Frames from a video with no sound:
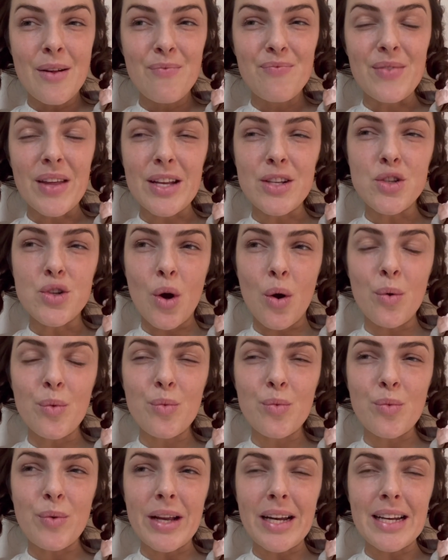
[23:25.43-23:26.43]
They
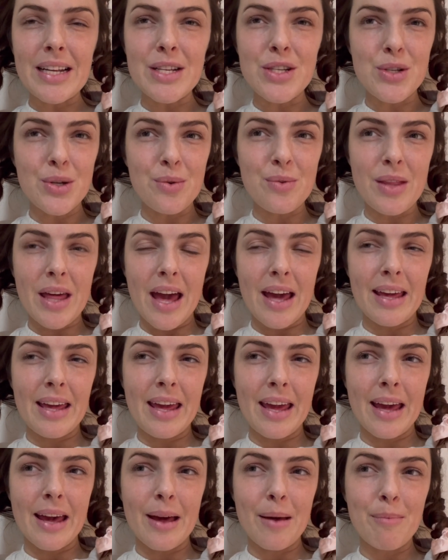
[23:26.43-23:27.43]
don't really do that
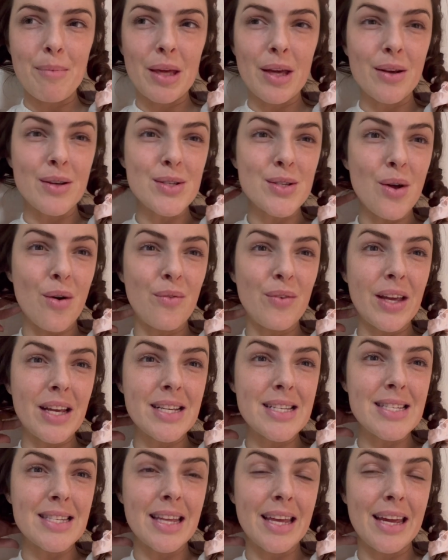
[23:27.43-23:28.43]
here because
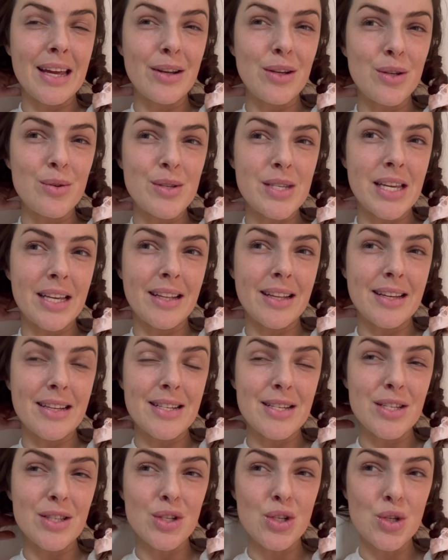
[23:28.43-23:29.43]
obviously in New
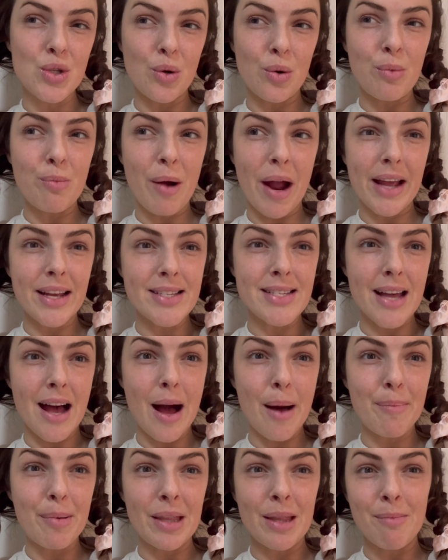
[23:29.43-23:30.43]
Zealand, school breaks
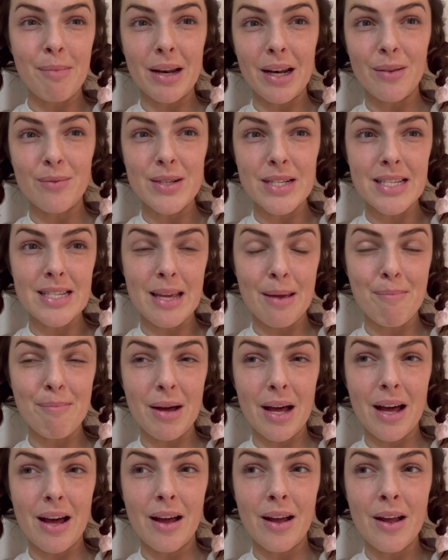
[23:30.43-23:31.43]
up in the middle of
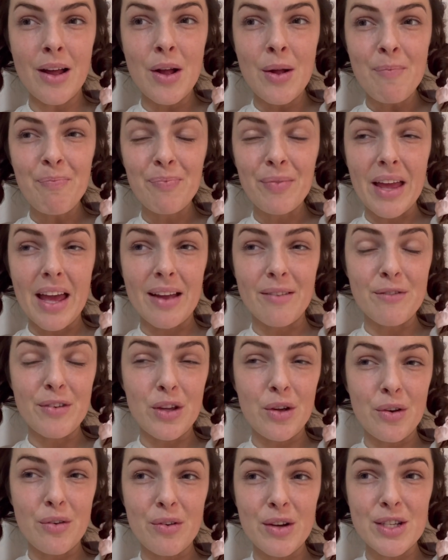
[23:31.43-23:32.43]
December and for
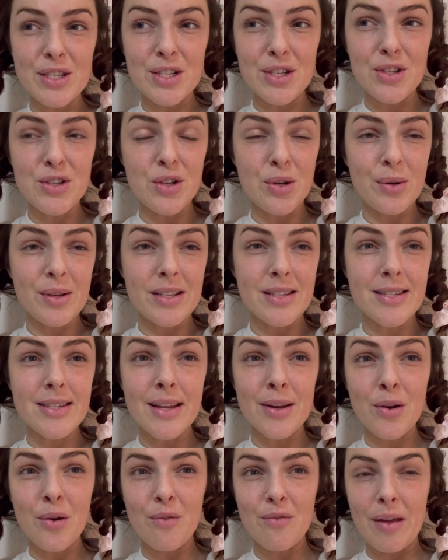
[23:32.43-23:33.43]
university students
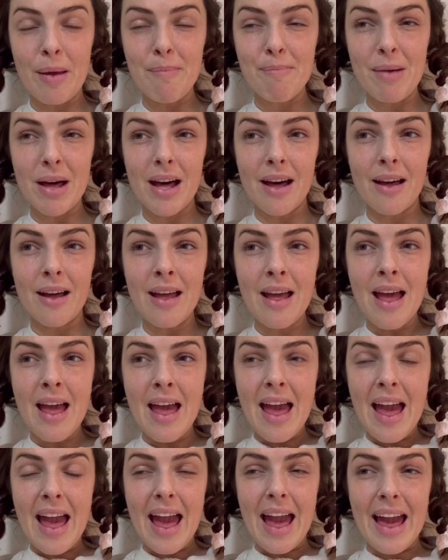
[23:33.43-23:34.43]
in November.
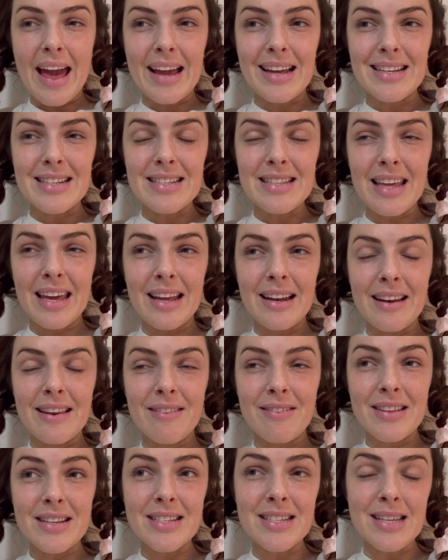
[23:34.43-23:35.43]
And
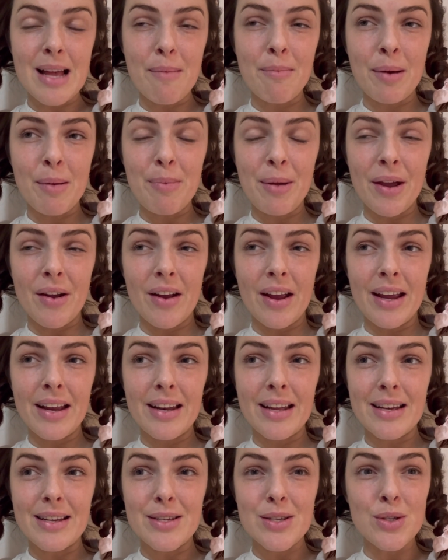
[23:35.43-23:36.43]
then the summer period
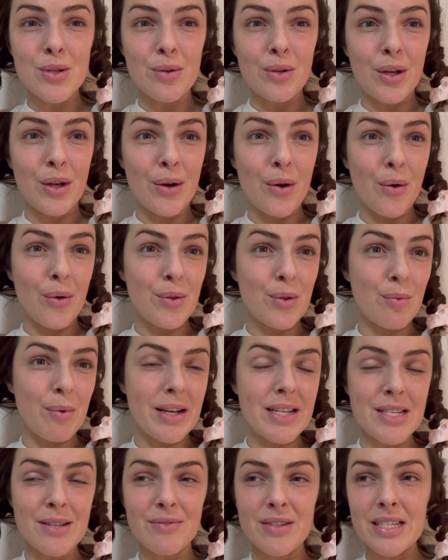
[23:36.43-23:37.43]
is, you know, the
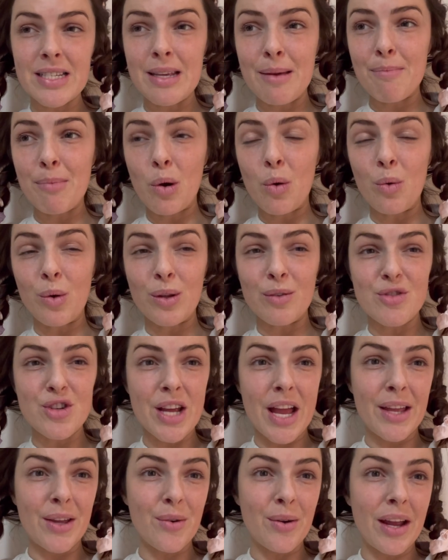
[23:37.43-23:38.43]
rest of December, all of
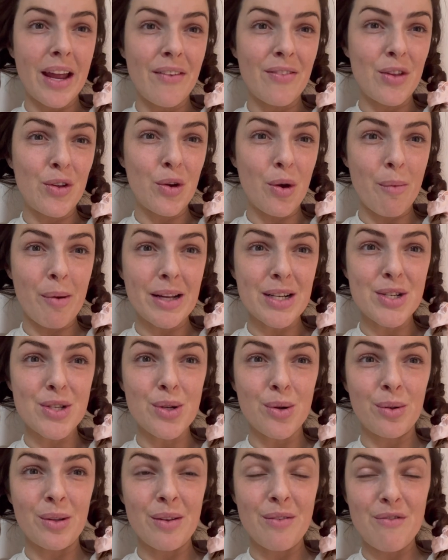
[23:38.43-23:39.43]
January, and then you go back to
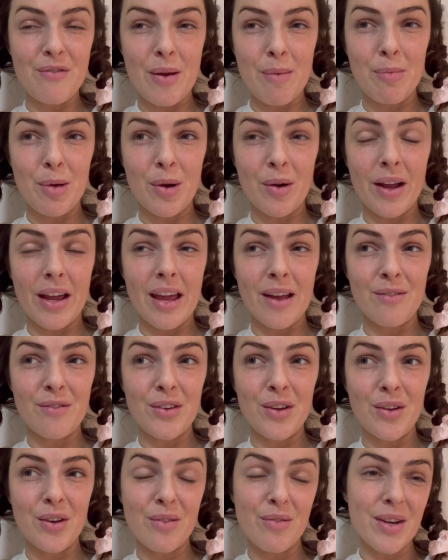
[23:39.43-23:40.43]
school in February and
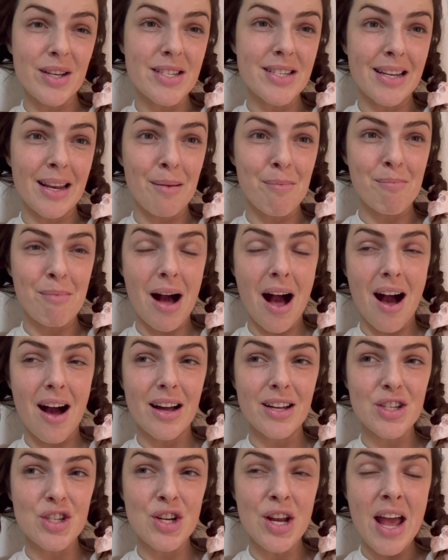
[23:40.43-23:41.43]
for university,
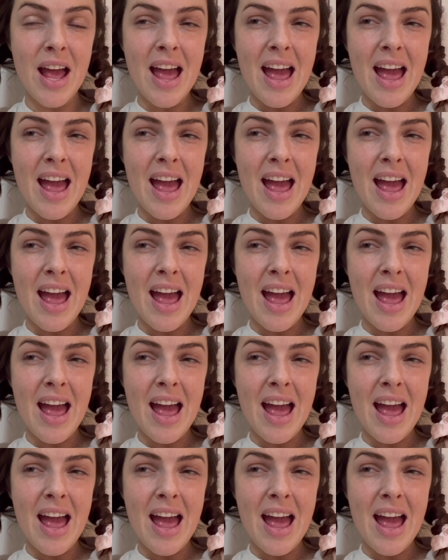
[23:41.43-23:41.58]
March.